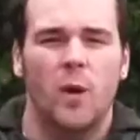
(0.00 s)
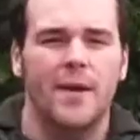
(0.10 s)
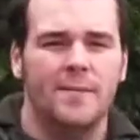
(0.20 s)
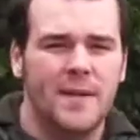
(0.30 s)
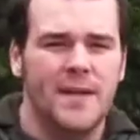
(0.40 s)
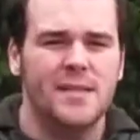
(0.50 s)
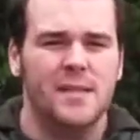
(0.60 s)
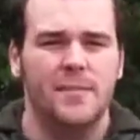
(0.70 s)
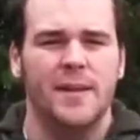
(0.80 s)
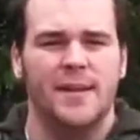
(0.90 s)
what it means
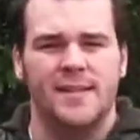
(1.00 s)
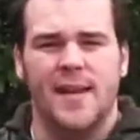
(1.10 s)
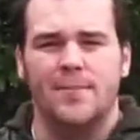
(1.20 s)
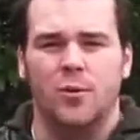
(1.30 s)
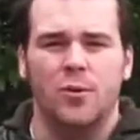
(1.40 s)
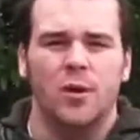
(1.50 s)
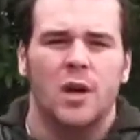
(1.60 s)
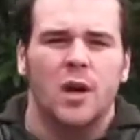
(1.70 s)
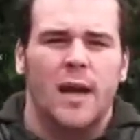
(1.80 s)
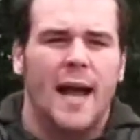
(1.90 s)
to be a disciple,
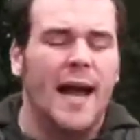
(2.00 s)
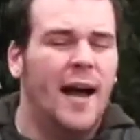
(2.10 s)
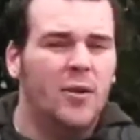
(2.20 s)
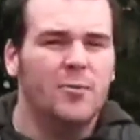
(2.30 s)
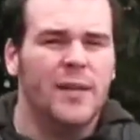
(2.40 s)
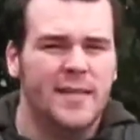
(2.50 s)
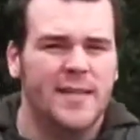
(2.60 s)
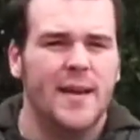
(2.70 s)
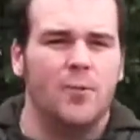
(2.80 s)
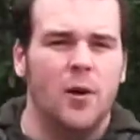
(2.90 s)
how we
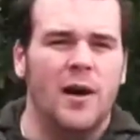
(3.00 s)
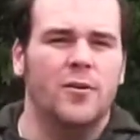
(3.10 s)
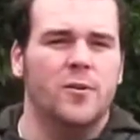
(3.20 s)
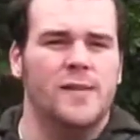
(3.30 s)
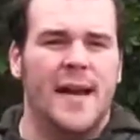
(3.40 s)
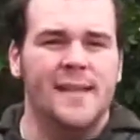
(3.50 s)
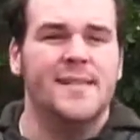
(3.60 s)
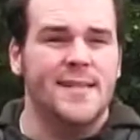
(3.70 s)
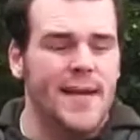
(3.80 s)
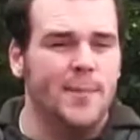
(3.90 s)
disciple others as
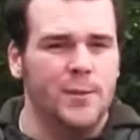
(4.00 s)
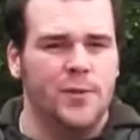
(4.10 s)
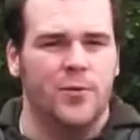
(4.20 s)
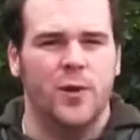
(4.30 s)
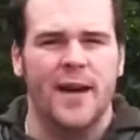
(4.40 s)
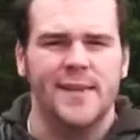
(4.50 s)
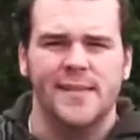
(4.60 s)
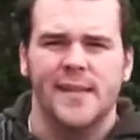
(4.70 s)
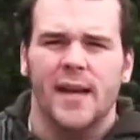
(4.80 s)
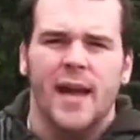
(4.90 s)
disciples of
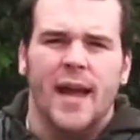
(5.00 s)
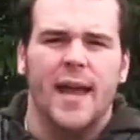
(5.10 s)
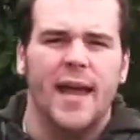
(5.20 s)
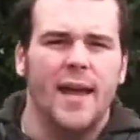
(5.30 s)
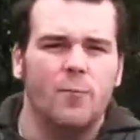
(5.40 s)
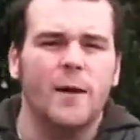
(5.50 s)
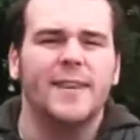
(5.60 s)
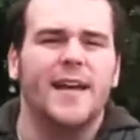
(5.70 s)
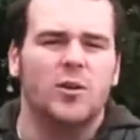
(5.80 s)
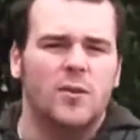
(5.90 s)
Christ, and what
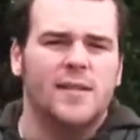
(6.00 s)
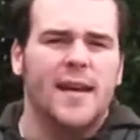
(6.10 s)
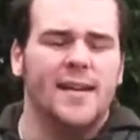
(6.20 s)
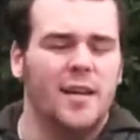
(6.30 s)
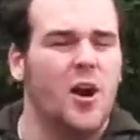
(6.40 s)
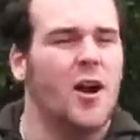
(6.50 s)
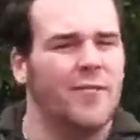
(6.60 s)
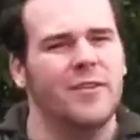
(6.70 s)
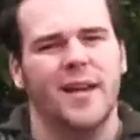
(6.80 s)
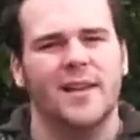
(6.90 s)
that looks like in our
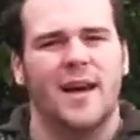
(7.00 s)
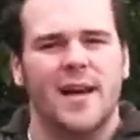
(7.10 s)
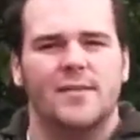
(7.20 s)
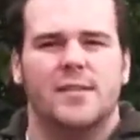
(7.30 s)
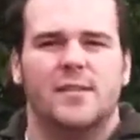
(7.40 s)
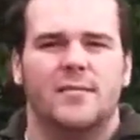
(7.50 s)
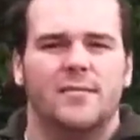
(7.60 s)
everyday lives.